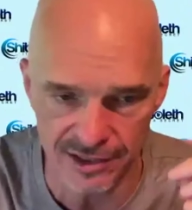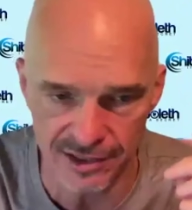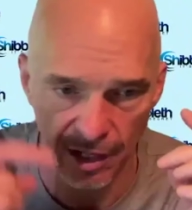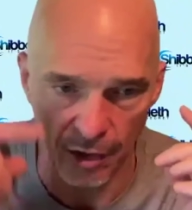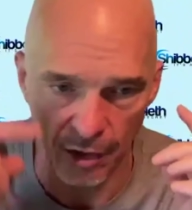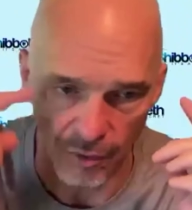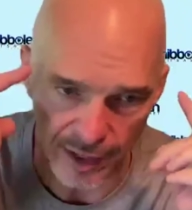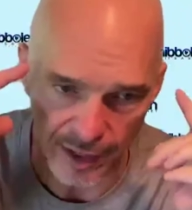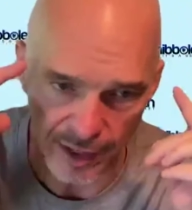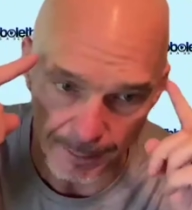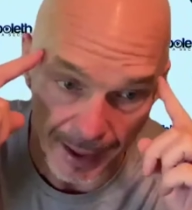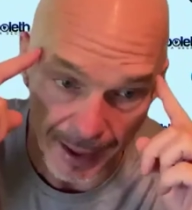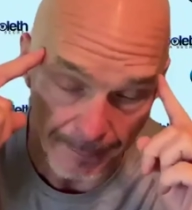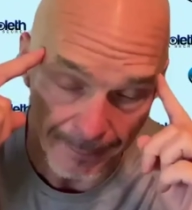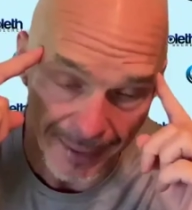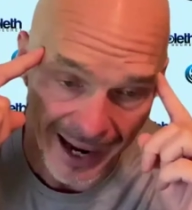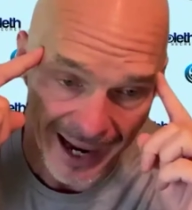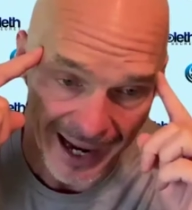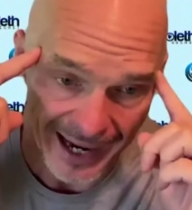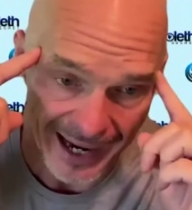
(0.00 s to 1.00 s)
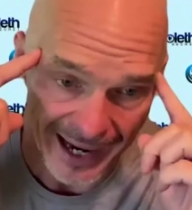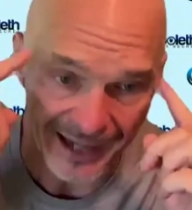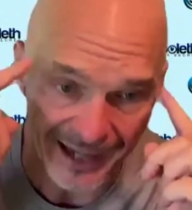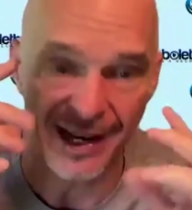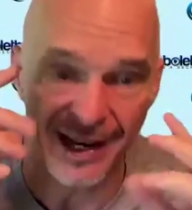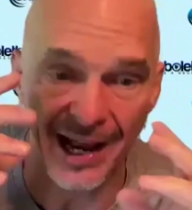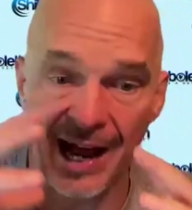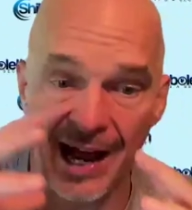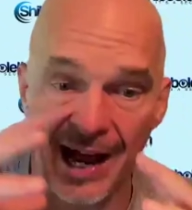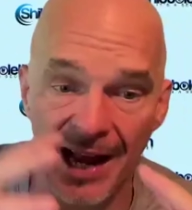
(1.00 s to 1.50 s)
So in my
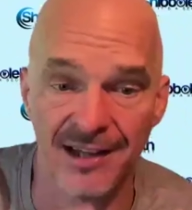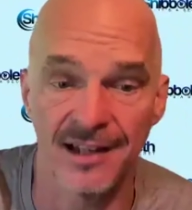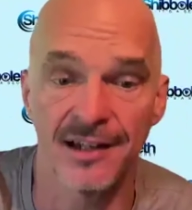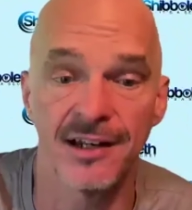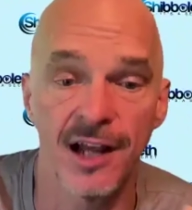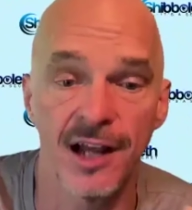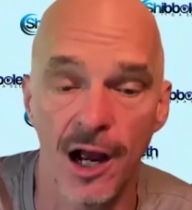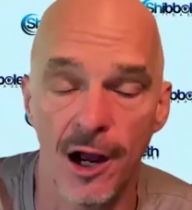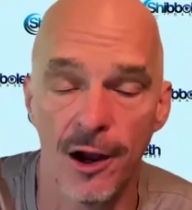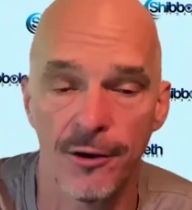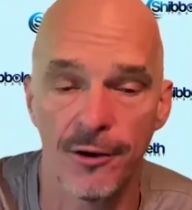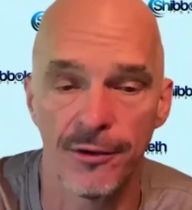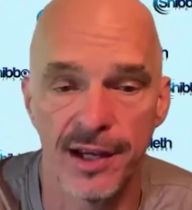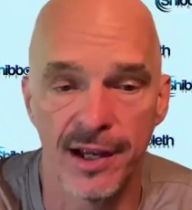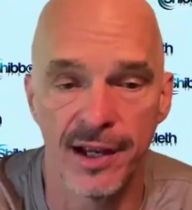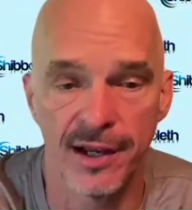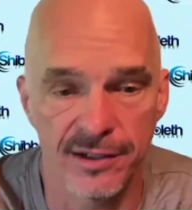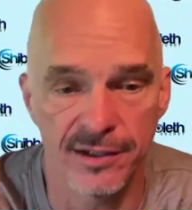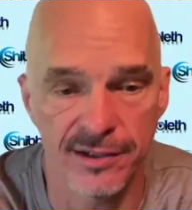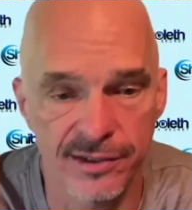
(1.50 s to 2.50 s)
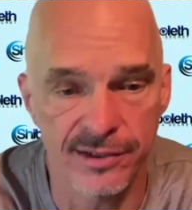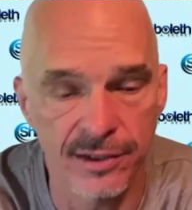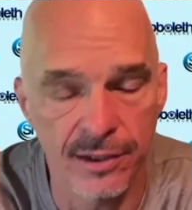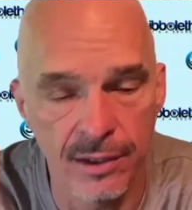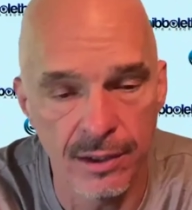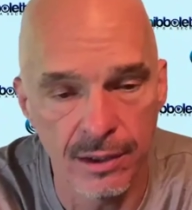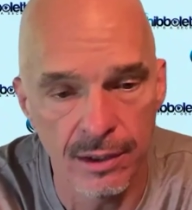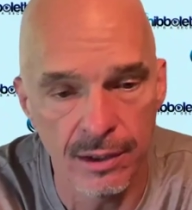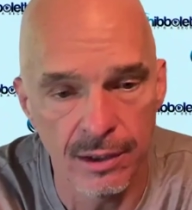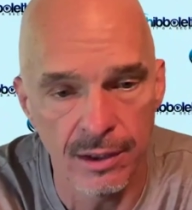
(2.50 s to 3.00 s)
mind, I could call this
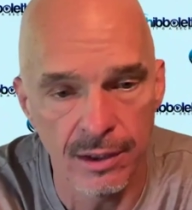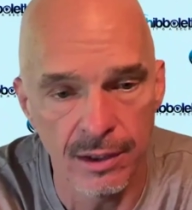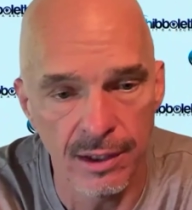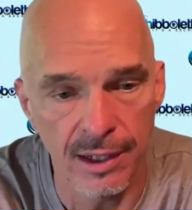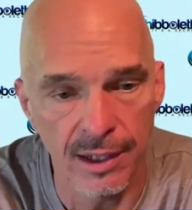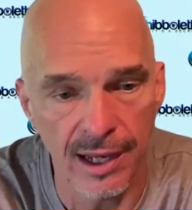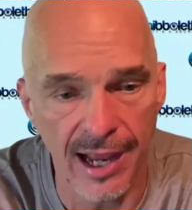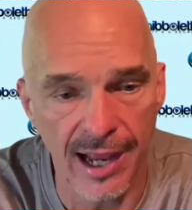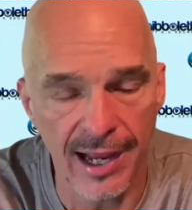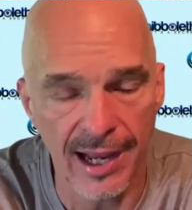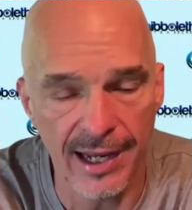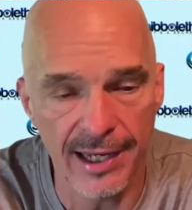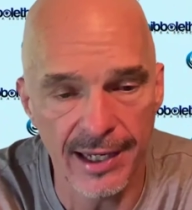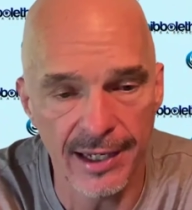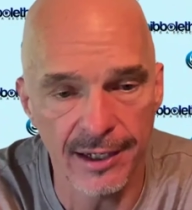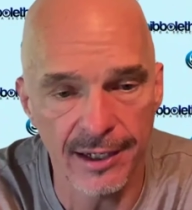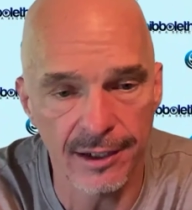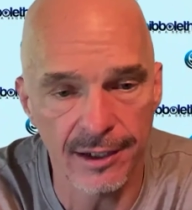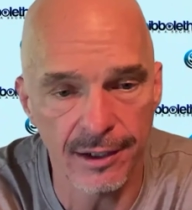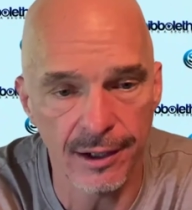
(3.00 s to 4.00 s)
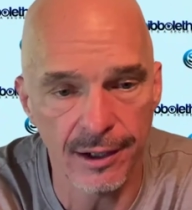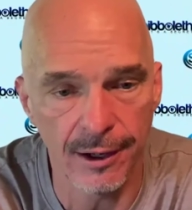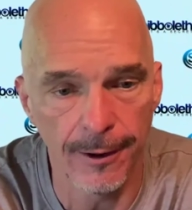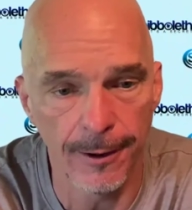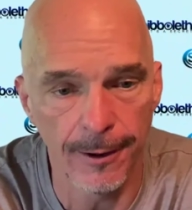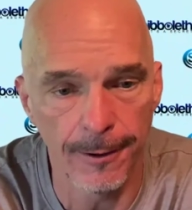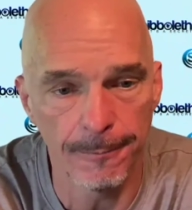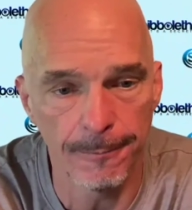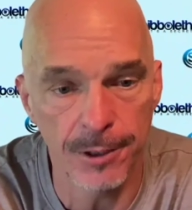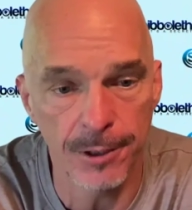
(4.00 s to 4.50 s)
a
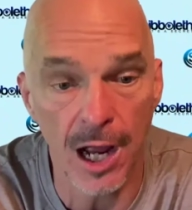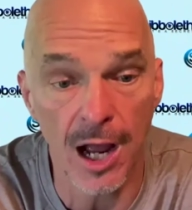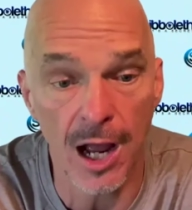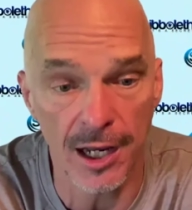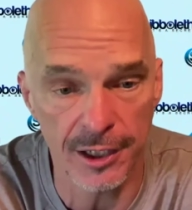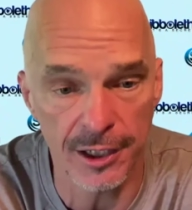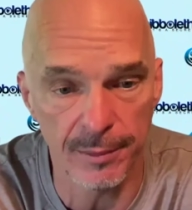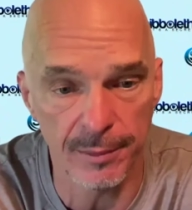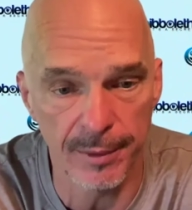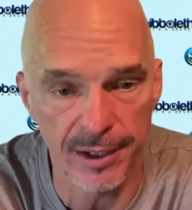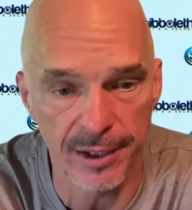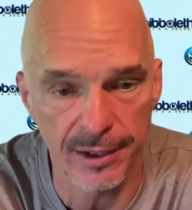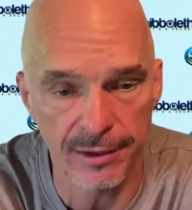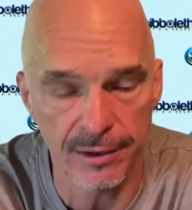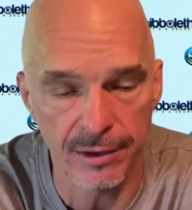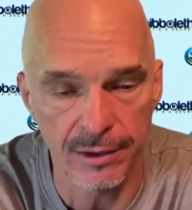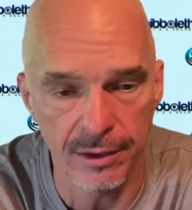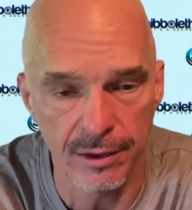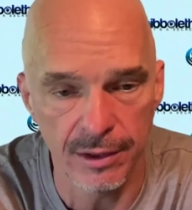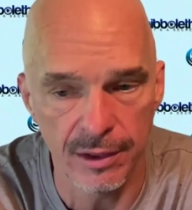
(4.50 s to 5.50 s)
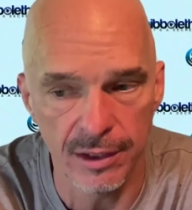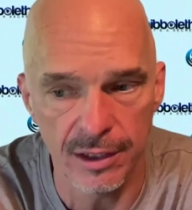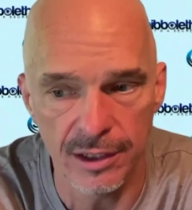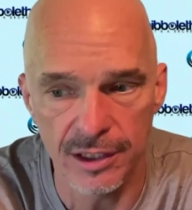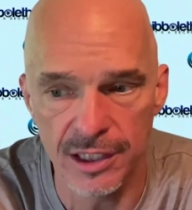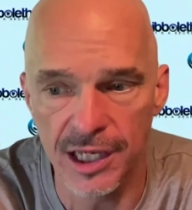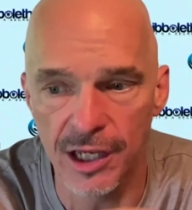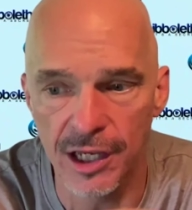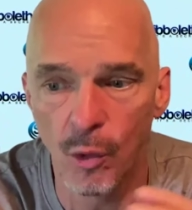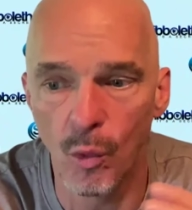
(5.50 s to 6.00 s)
um, condiment,
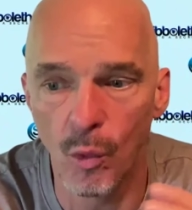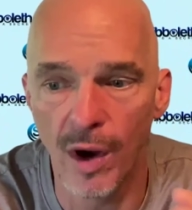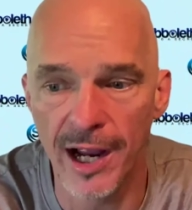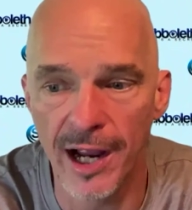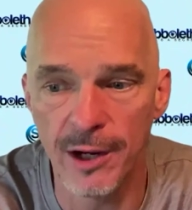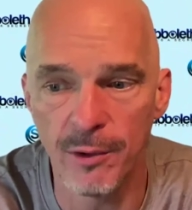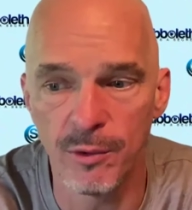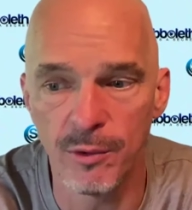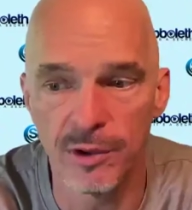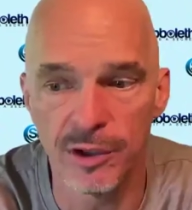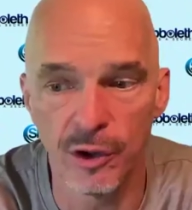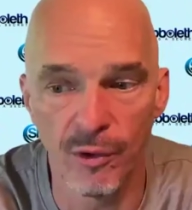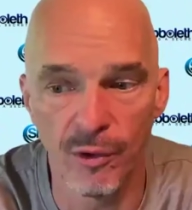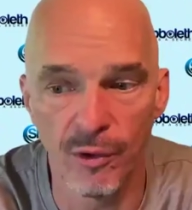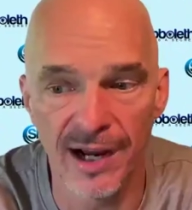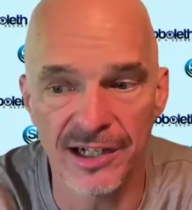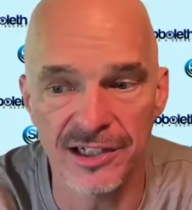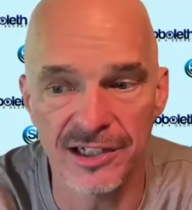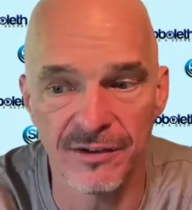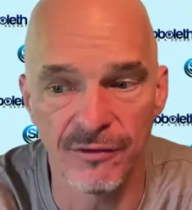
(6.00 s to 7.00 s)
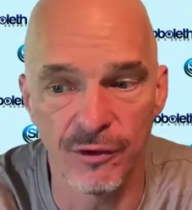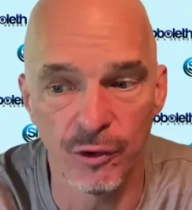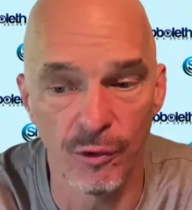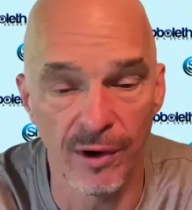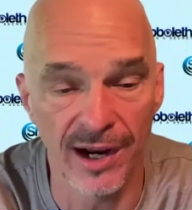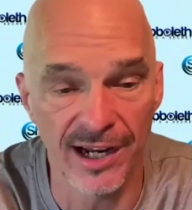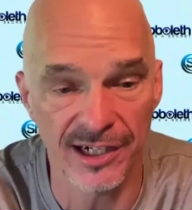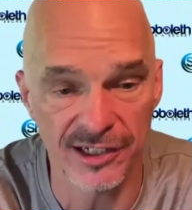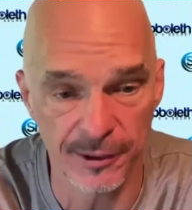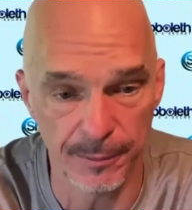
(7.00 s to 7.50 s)
get away with the rest of the
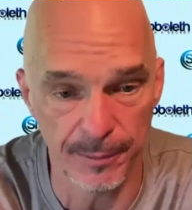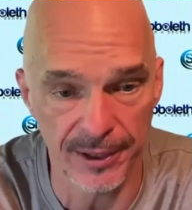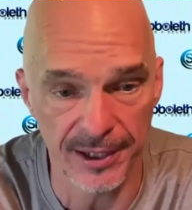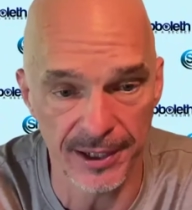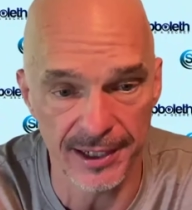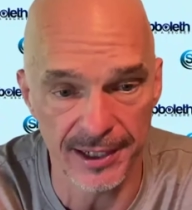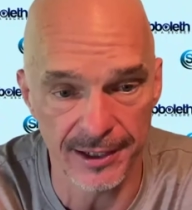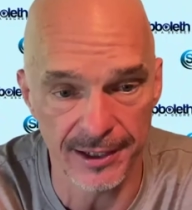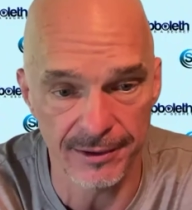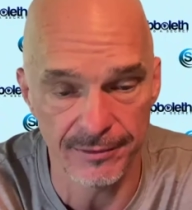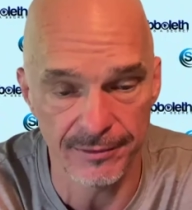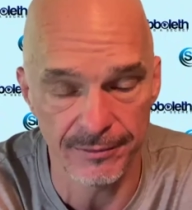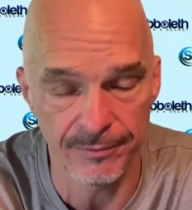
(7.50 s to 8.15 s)
recipe,